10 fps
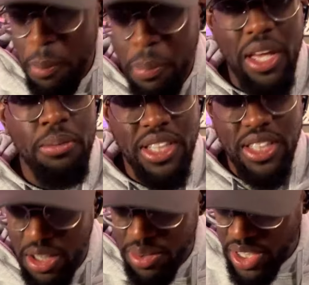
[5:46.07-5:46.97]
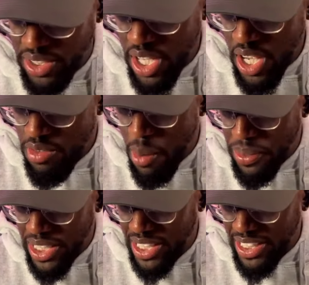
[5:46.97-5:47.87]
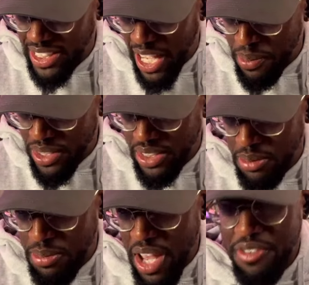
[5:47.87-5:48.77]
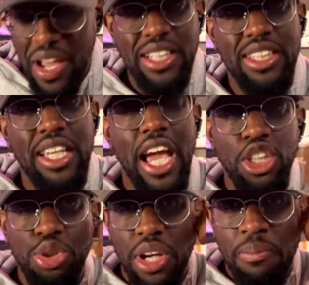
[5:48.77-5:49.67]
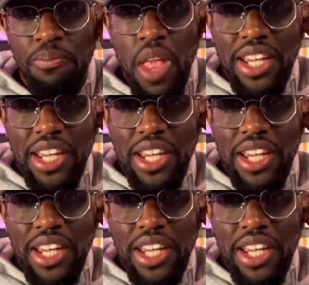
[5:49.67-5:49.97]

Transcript: being mysterious, represents escapism, fantasy, and dream.